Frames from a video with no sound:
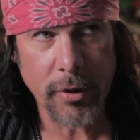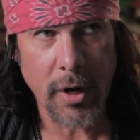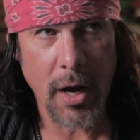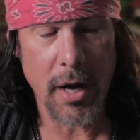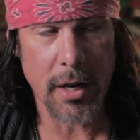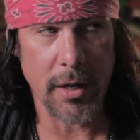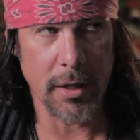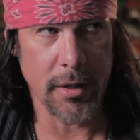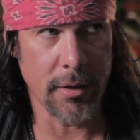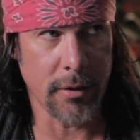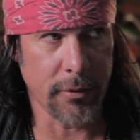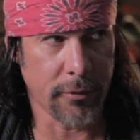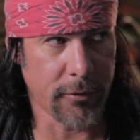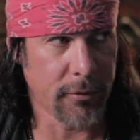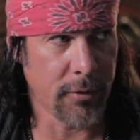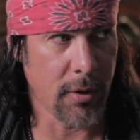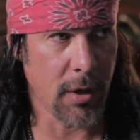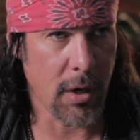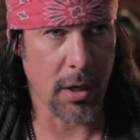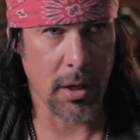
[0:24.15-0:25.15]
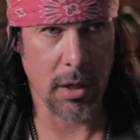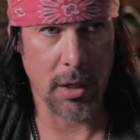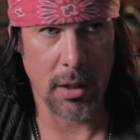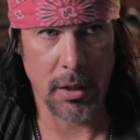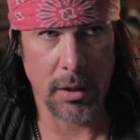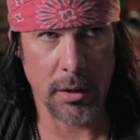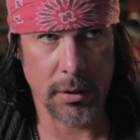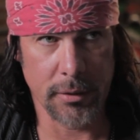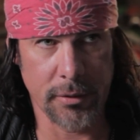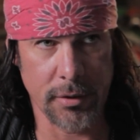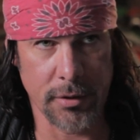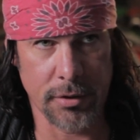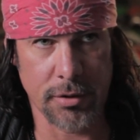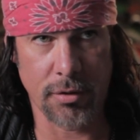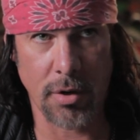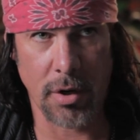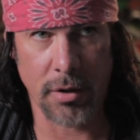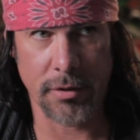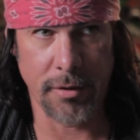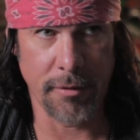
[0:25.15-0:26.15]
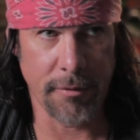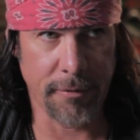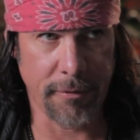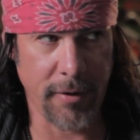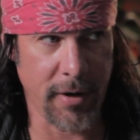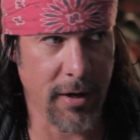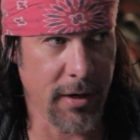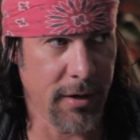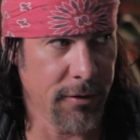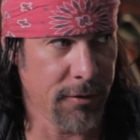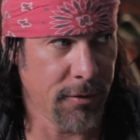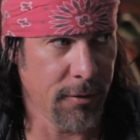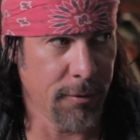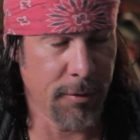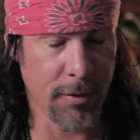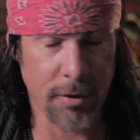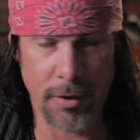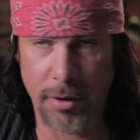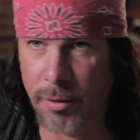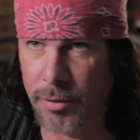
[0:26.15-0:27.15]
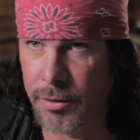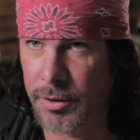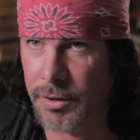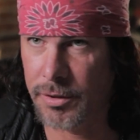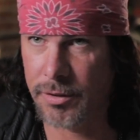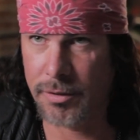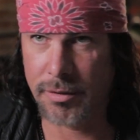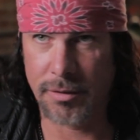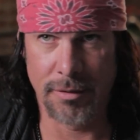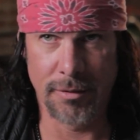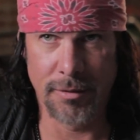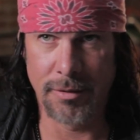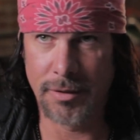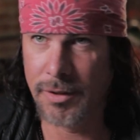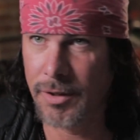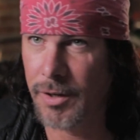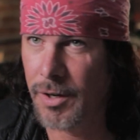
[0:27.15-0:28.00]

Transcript: kind of in this destructive phase of, you know, just